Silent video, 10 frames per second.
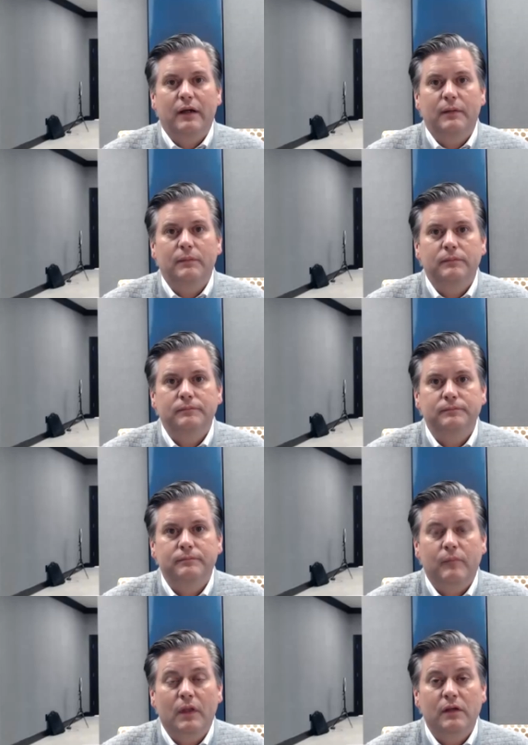um,
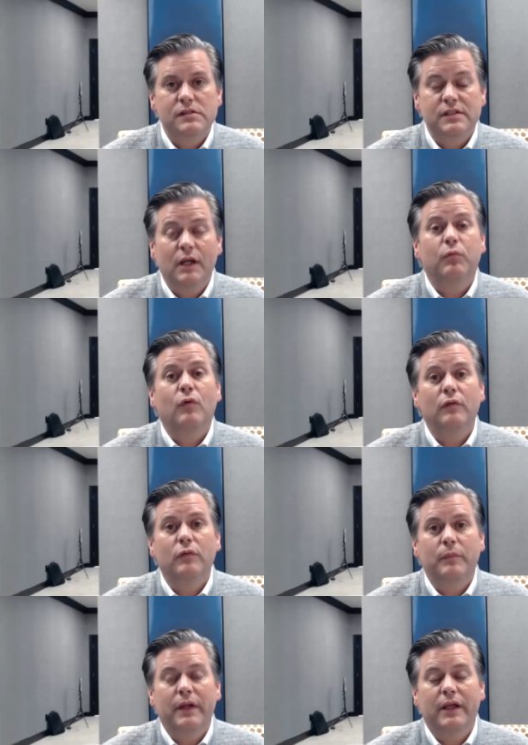step one
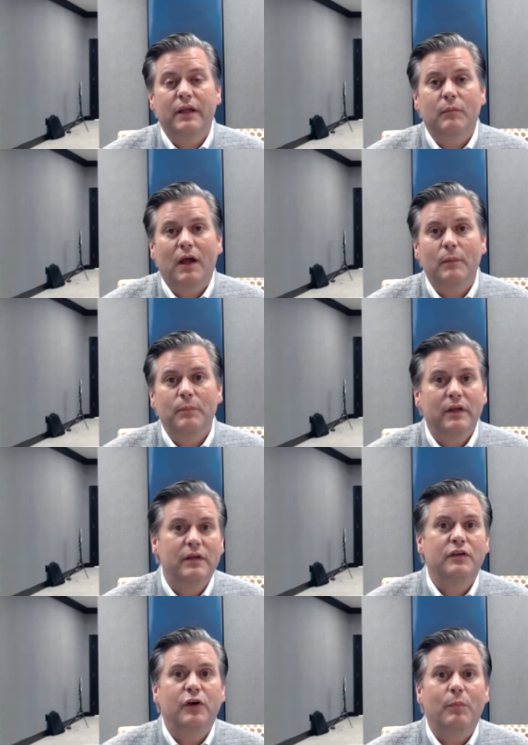would be in my
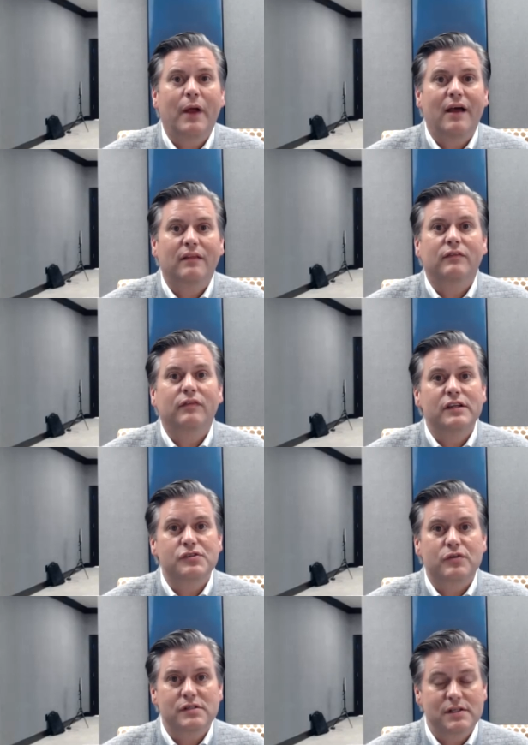opinion your path of
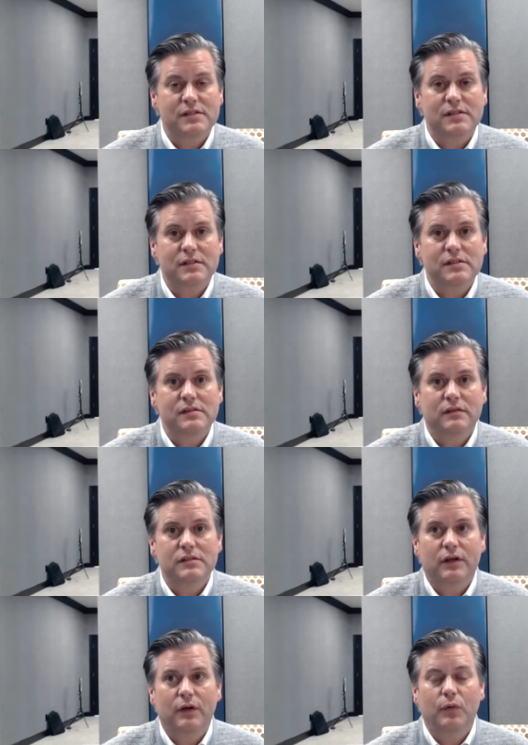least resistance
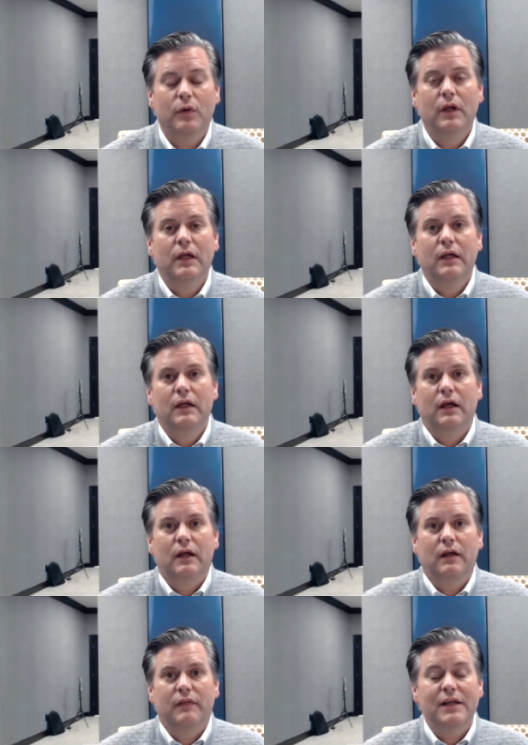so
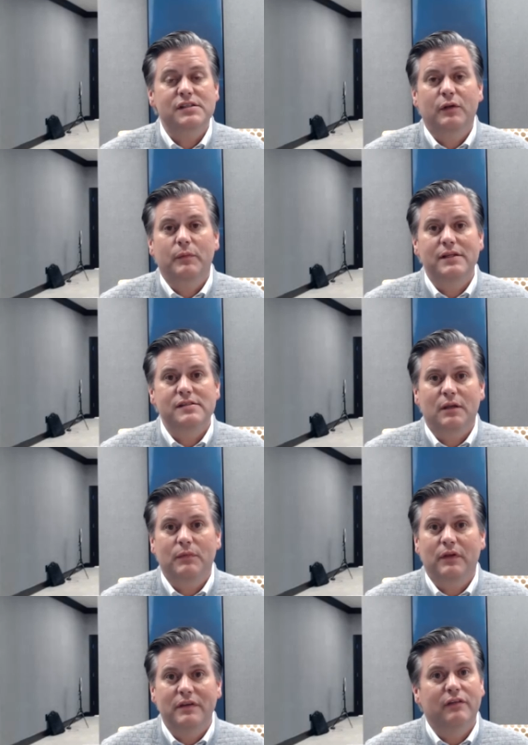uh, that's going to be
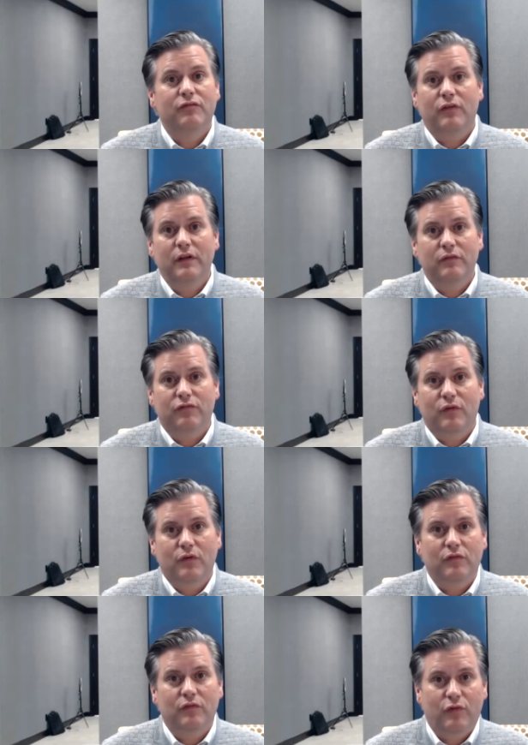something different
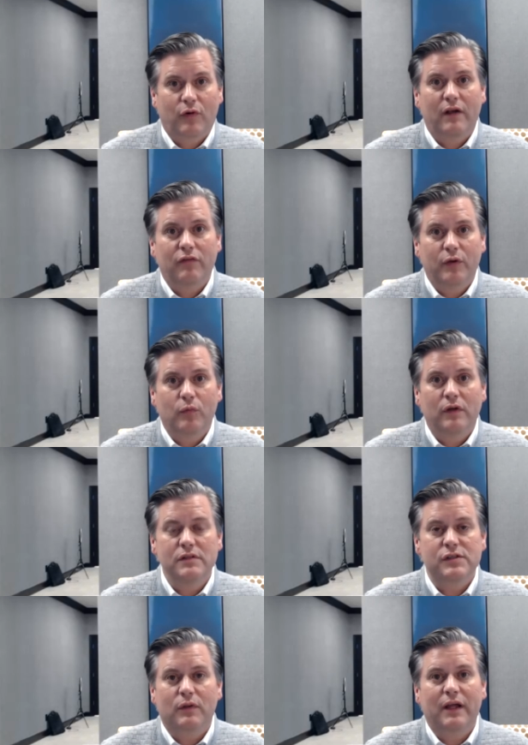for for
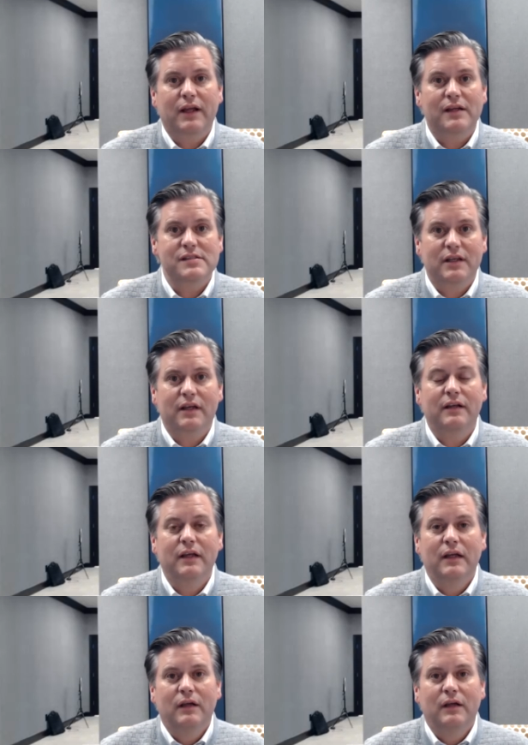everyone so like i said